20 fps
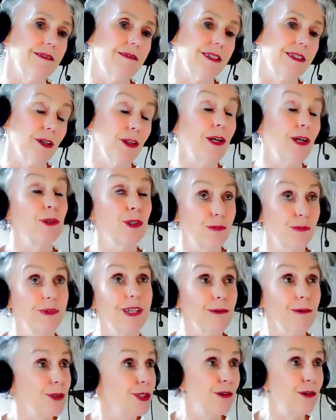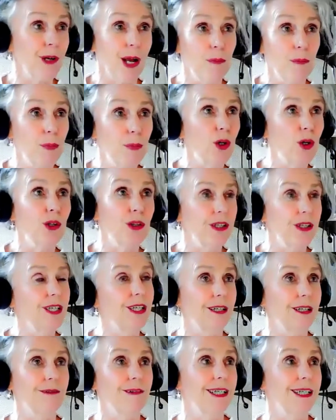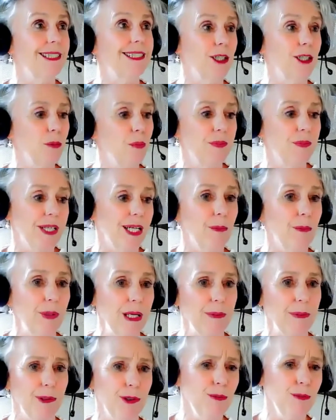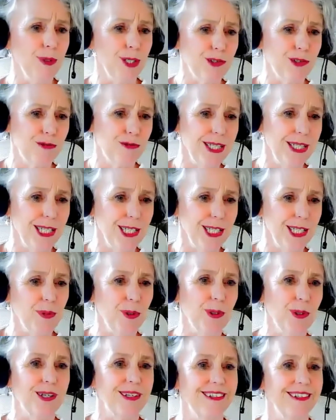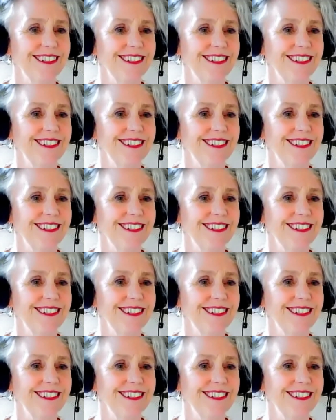so that was that was a, a, book that you know i still tell people you must read this book